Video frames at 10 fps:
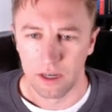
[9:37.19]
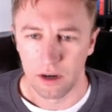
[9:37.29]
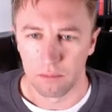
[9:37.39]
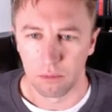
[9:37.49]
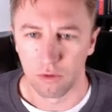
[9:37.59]

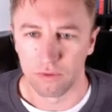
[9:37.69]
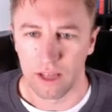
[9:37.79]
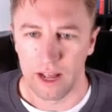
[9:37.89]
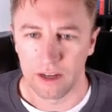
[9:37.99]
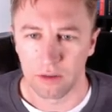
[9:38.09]
on bull
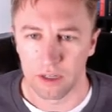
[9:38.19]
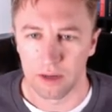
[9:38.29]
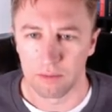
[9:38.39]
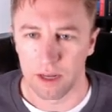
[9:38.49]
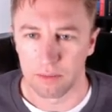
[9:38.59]
flags, when it
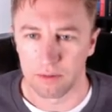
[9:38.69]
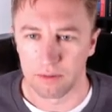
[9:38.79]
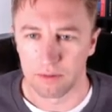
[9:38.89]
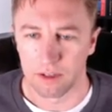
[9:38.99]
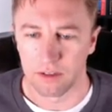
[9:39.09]
comes up
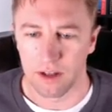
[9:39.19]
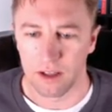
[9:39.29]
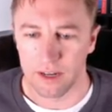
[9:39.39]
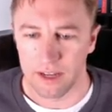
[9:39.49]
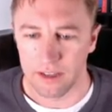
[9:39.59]
and
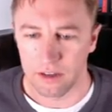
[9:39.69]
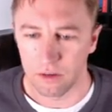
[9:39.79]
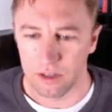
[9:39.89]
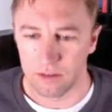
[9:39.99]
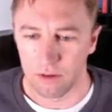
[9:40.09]
consolidates, you'll
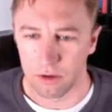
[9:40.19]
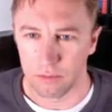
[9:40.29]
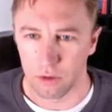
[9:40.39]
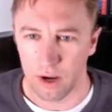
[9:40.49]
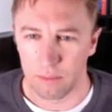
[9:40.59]
see the volume
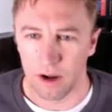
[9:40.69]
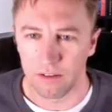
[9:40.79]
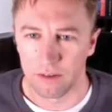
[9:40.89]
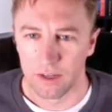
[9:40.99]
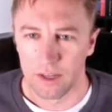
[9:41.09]
drop
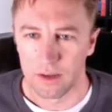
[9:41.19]
off.